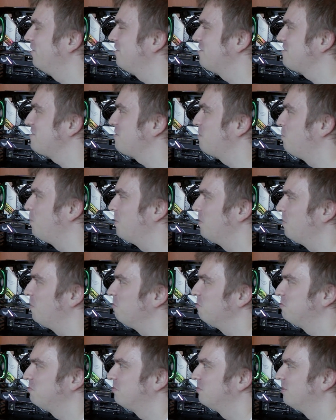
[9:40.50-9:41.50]
this is a
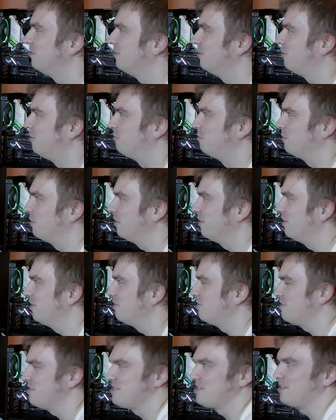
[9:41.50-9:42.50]
one-off.
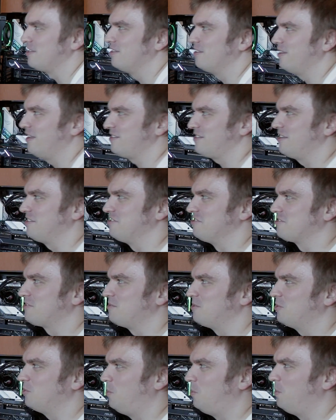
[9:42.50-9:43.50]
Hopefully just in Assassin's
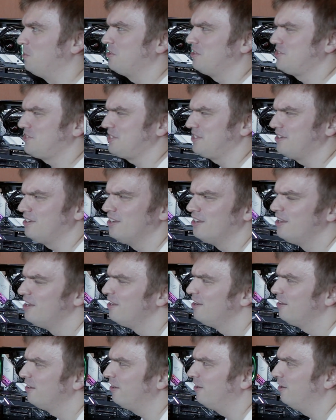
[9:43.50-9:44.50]
Creed Odyssey.
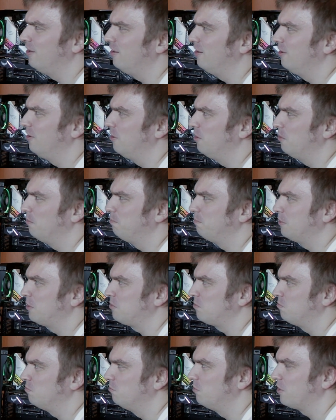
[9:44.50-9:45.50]

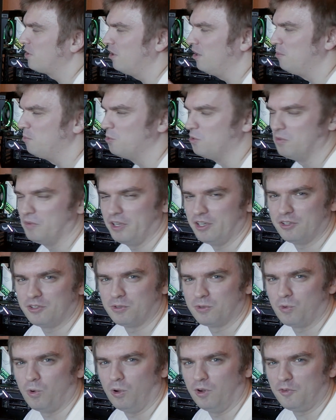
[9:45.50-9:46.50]
But we're gonna move
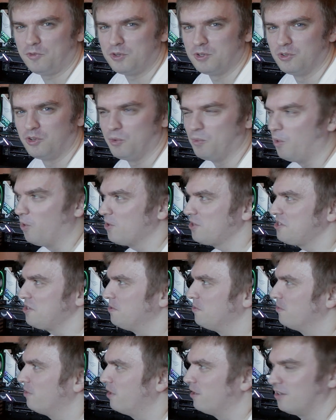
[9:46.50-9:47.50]
into Call of Duty
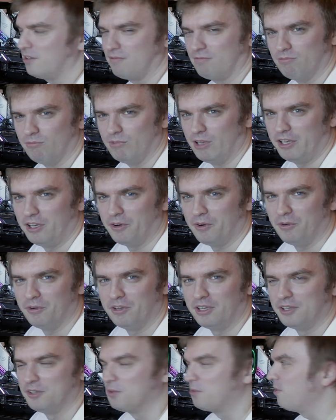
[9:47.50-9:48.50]
Warzone and later
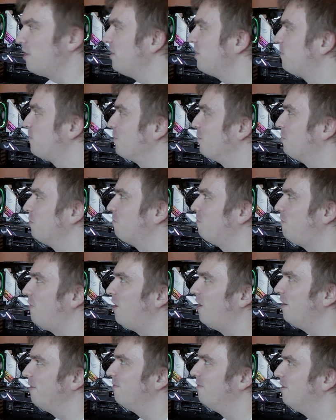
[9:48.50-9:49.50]
on into Grand Theft Auto
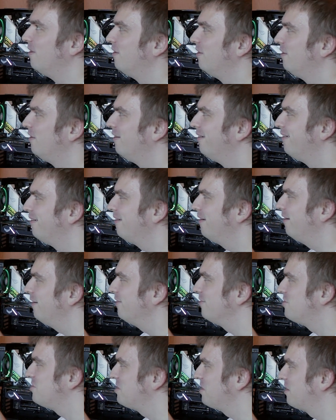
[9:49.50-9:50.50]
5
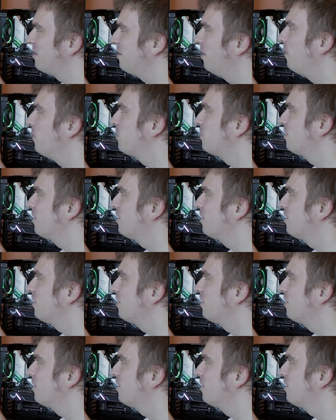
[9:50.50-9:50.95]
and check out